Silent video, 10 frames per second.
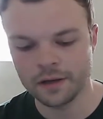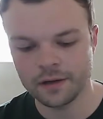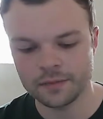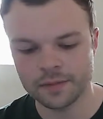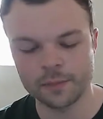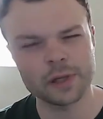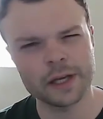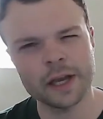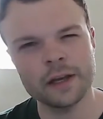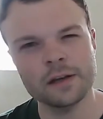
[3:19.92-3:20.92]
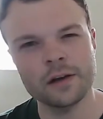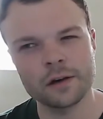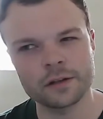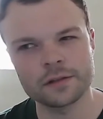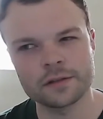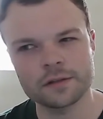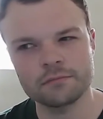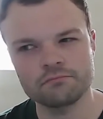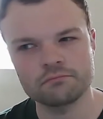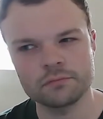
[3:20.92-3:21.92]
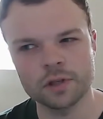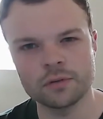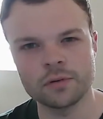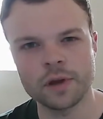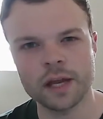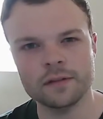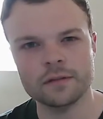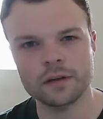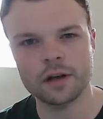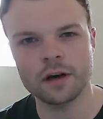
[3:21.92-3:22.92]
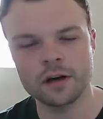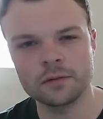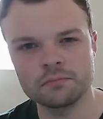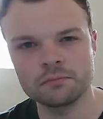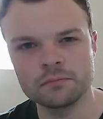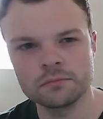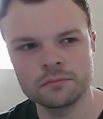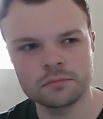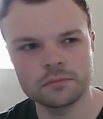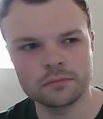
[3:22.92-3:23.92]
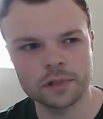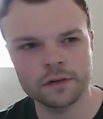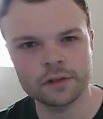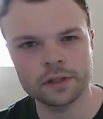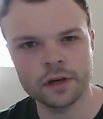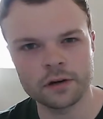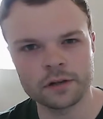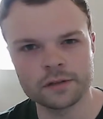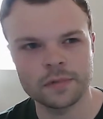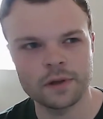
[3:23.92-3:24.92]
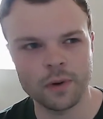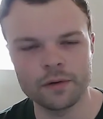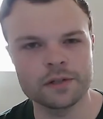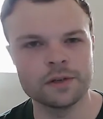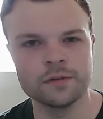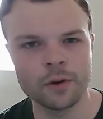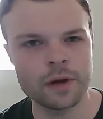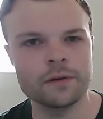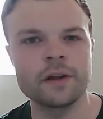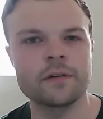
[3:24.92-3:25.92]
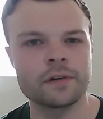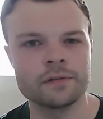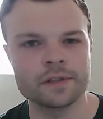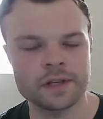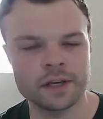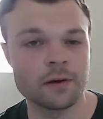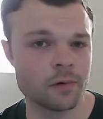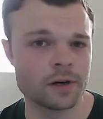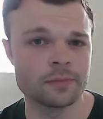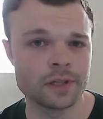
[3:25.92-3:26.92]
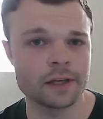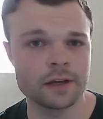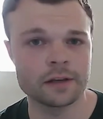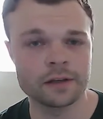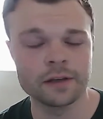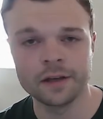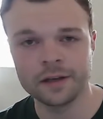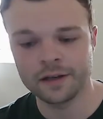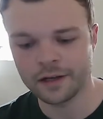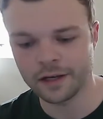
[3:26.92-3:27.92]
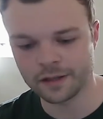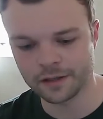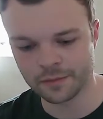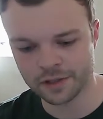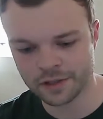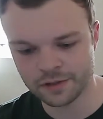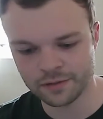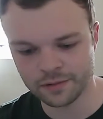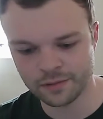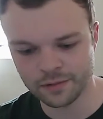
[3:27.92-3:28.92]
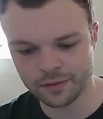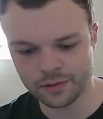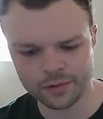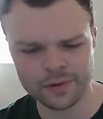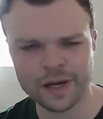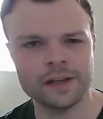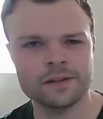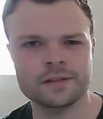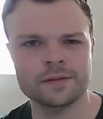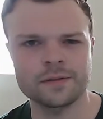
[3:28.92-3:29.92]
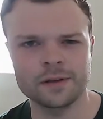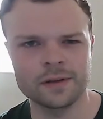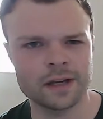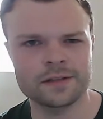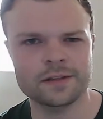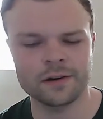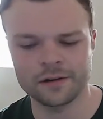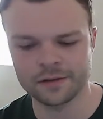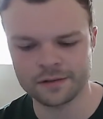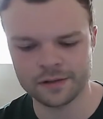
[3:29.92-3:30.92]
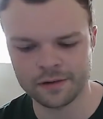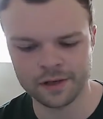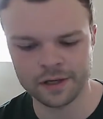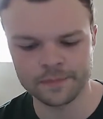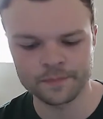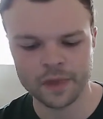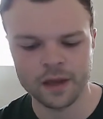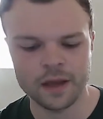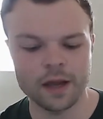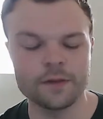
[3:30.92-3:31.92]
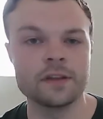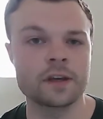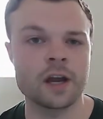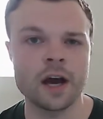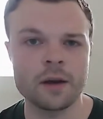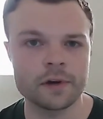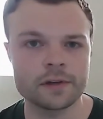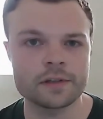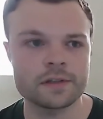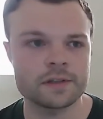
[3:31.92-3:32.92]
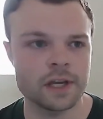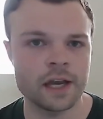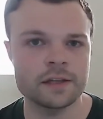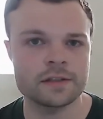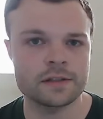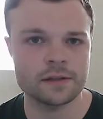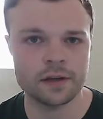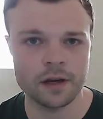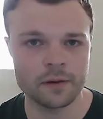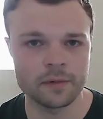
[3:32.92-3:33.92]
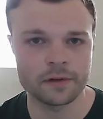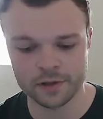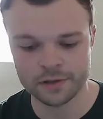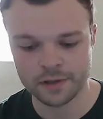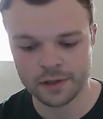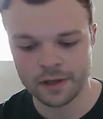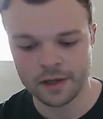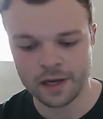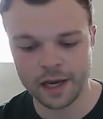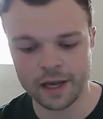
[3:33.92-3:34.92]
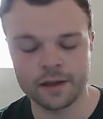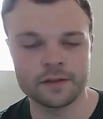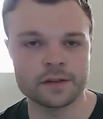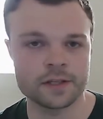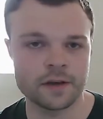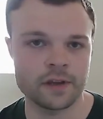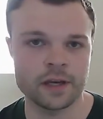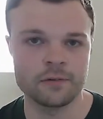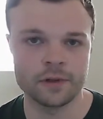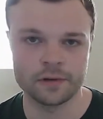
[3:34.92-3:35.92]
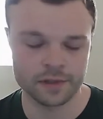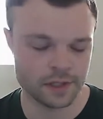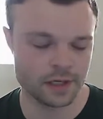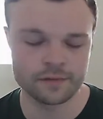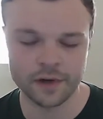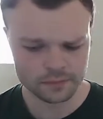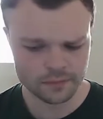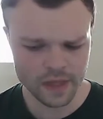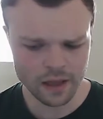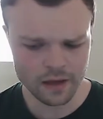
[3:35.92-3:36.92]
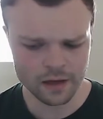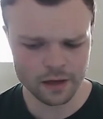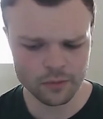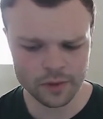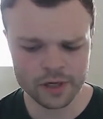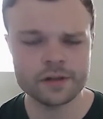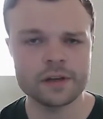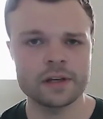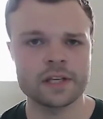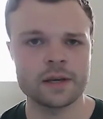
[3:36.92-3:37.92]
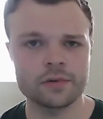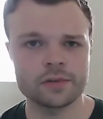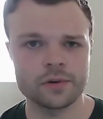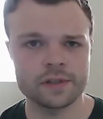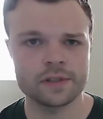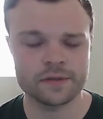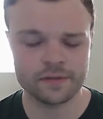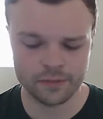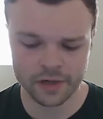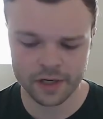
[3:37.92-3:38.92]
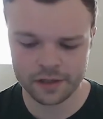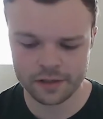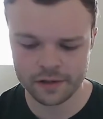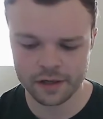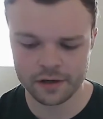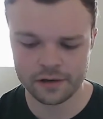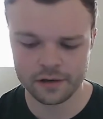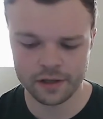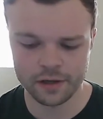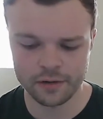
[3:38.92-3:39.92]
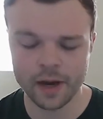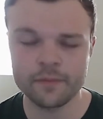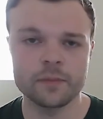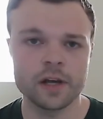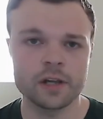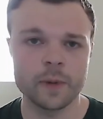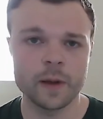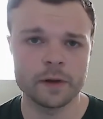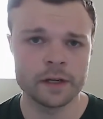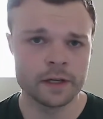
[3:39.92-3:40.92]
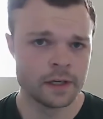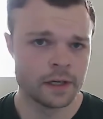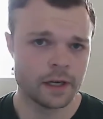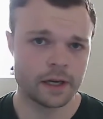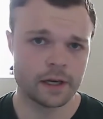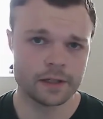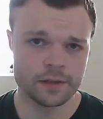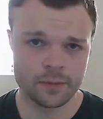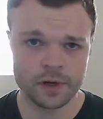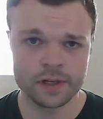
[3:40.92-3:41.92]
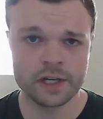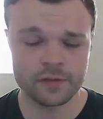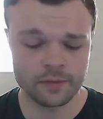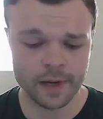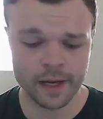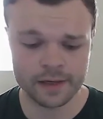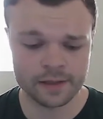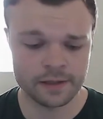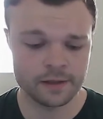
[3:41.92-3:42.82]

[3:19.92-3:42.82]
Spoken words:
The placating gardens. You hate the calm, lovely gardens. Nobody would ever even say that word, placating. And number 2, who hates the nice gardens? I don't get it. And then the commerce. She hates the commerce. And the suffocating weather, which again, fine. Weird example choices from Brandon there. I'm from Alabama, as you can probably tell from my accent.